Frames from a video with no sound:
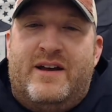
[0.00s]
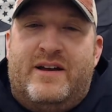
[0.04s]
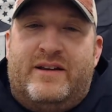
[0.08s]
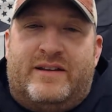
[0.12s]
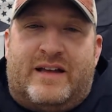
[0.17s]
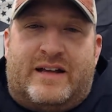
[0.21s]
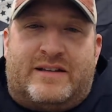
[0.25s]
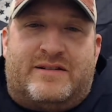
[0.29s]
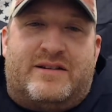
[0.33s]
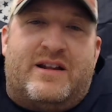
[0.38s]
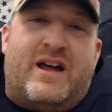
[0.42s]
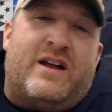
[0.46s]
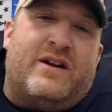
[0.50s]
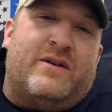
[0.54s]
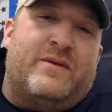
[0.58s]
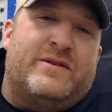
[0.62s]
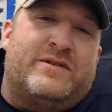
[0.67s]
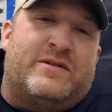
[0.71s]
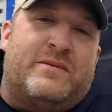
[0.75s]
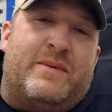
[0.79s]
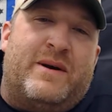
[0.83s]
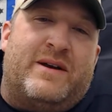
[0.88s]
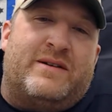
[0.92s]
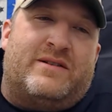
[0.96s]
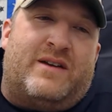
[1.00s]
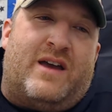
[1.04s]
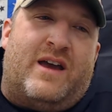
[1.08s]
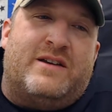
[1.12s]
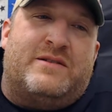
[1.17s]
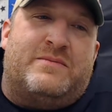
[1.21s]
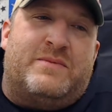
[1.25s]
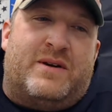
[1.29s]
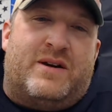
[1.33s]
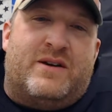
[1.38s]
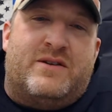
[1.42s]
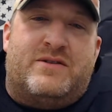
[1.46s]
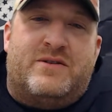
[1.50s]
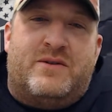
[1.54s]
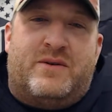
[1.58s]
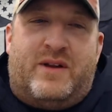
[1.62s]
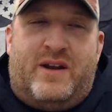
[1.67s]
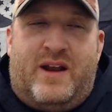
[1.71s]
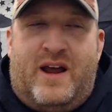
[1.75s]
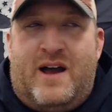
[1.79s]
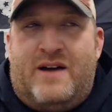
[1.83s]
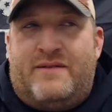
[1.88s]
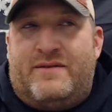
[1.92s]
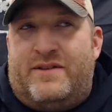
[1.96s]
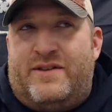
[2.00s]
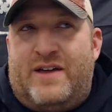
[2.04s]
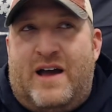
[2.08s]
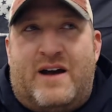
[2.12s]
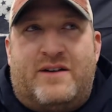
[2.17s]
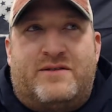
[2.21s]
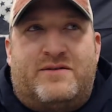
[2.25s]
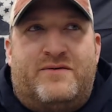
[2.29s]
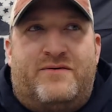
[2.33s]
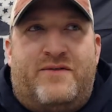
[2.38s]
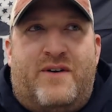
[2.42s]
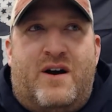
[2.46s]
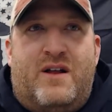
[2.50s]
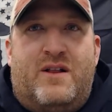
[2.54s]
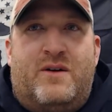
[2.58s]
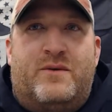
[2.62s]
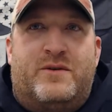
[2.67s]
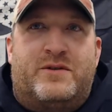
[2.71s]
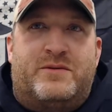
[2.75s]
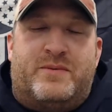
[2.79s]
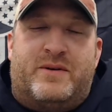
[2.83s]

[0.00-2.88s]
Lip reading: That's not always the best case because you can have 1,000 followers,